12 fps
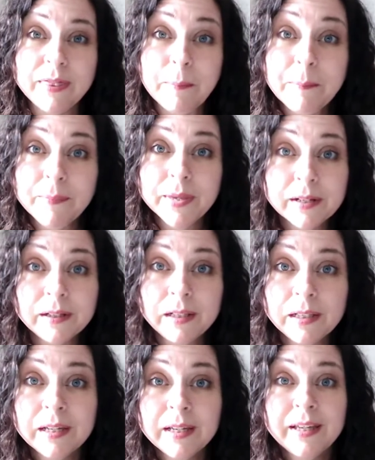the middle
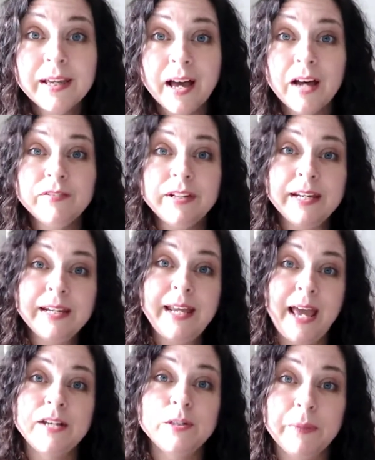of an
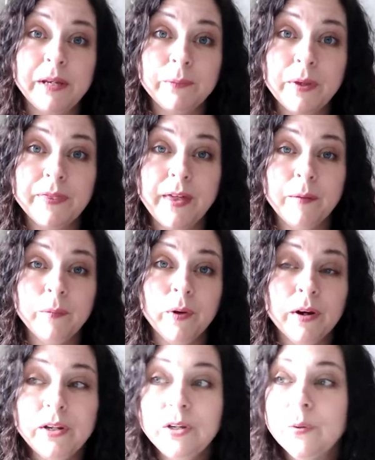engagement with them where
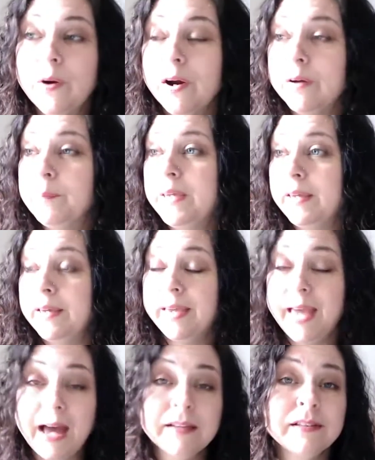you are being
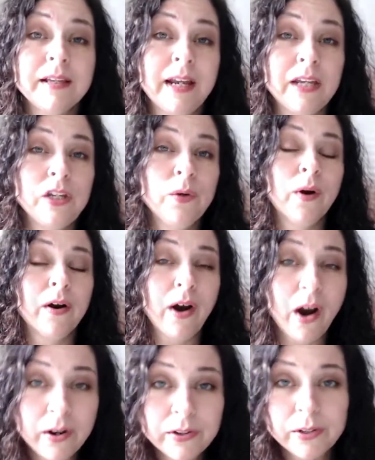gaslit and you are
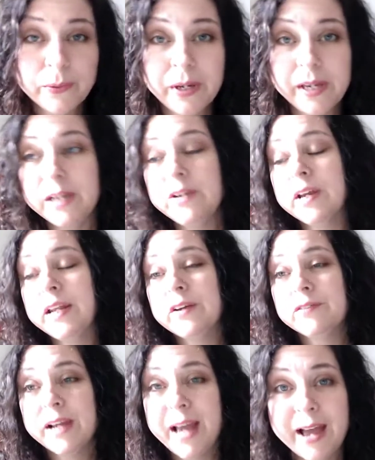arguing and you're getting
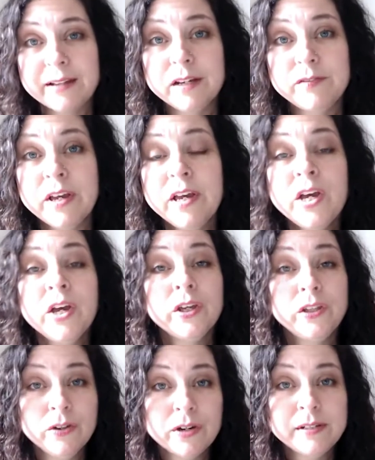reactive,
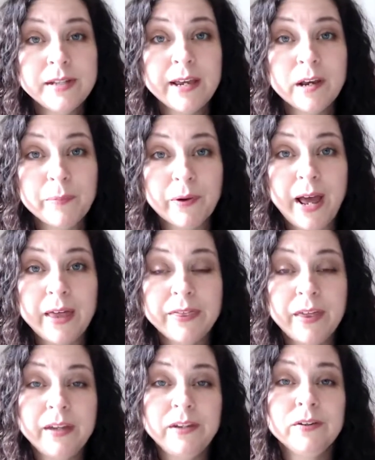you can take a breath
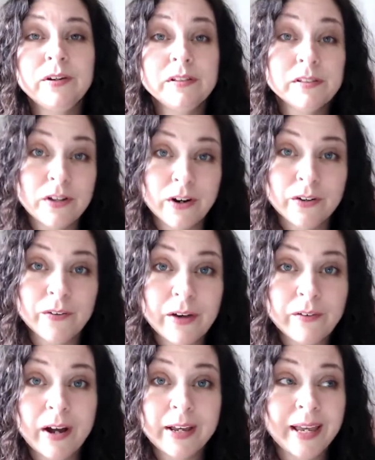and you can start gray
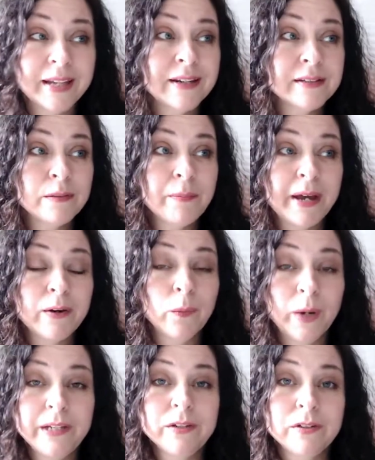rocking. It doesn't matter
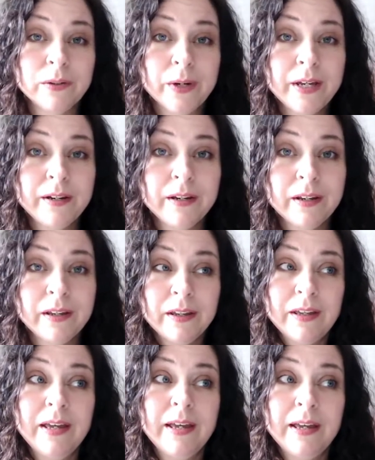when you do it.
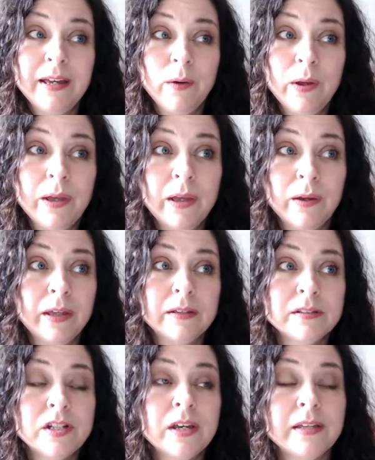
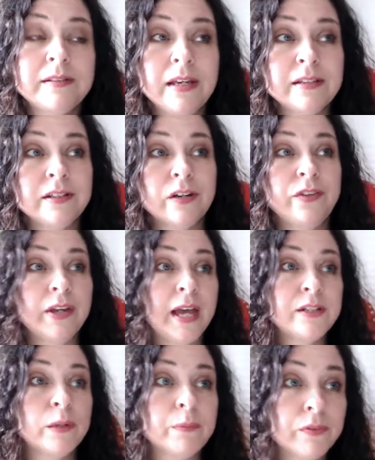It's just, it's easier if you
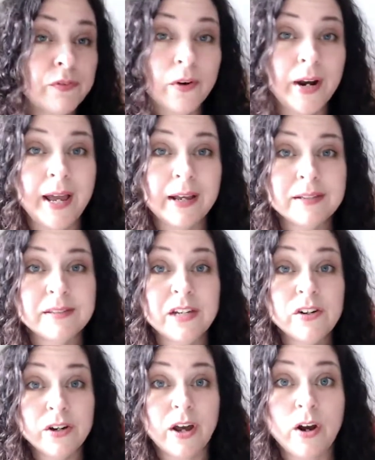catch it beforehand because then
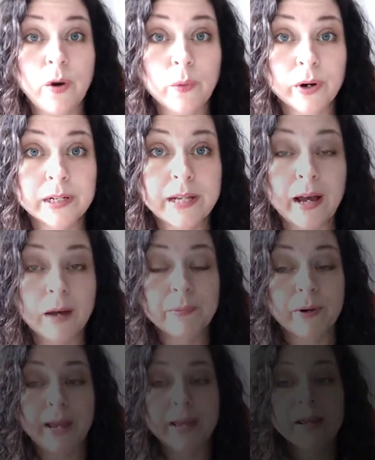you're not all worked up,
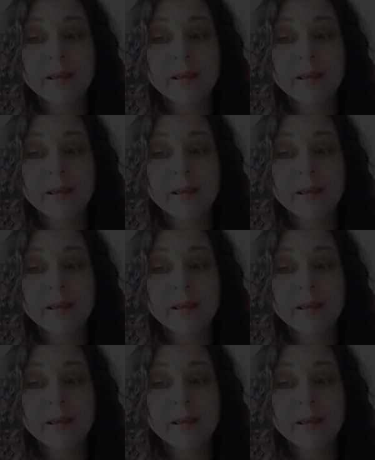right?